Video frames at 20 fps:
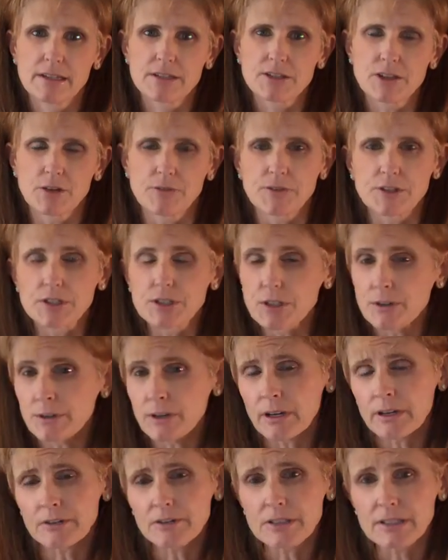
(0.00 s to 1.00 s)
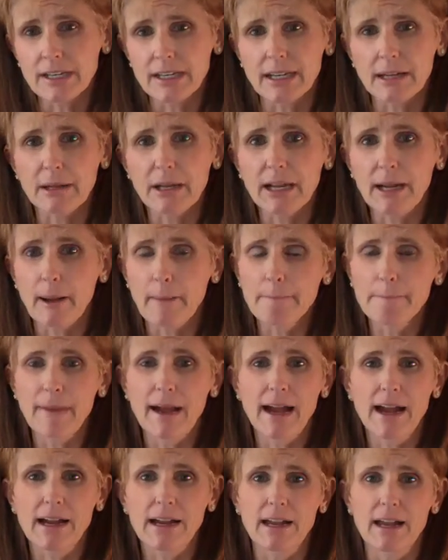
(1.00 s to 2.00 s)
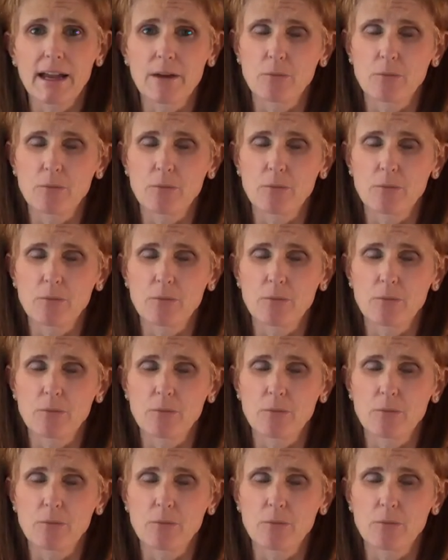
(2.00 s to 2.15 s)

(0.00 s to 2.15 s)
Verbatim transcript: So if you don't understand it, come back